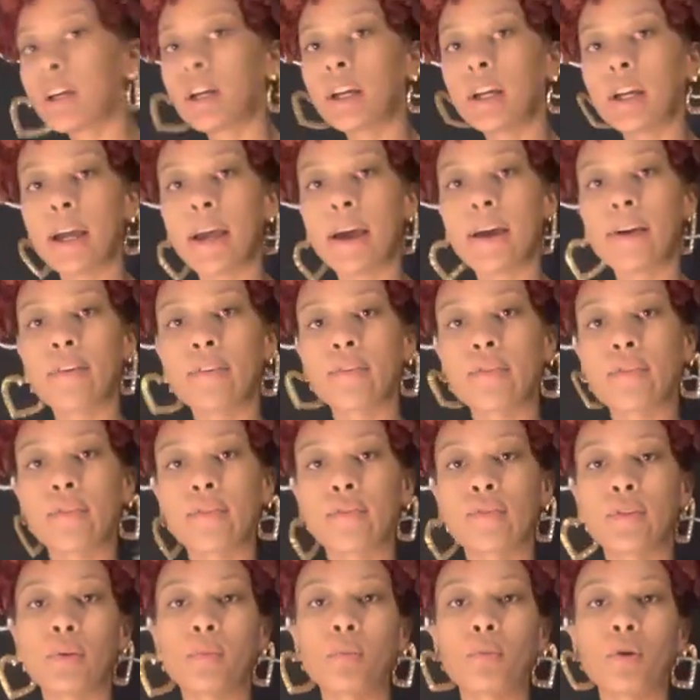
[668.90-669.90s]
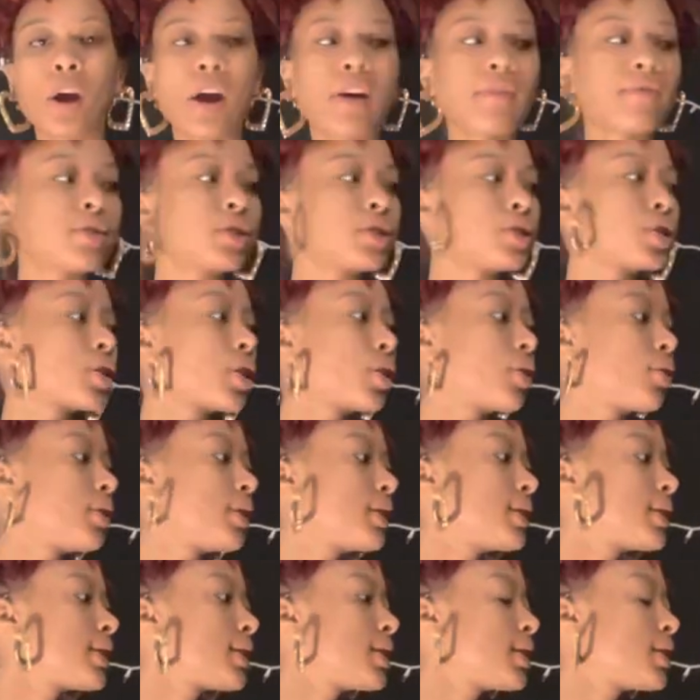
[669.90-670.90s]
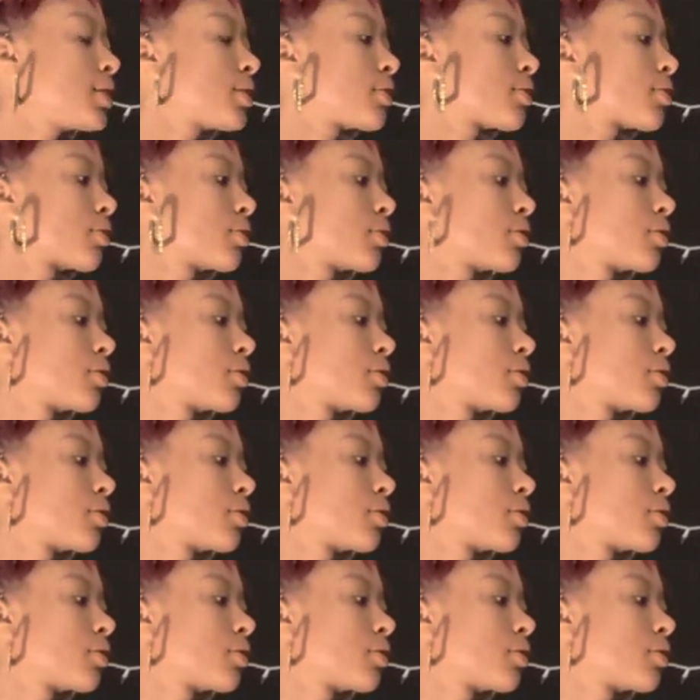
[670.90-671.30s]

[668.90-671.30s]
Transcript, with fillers: have a few more outfits so this is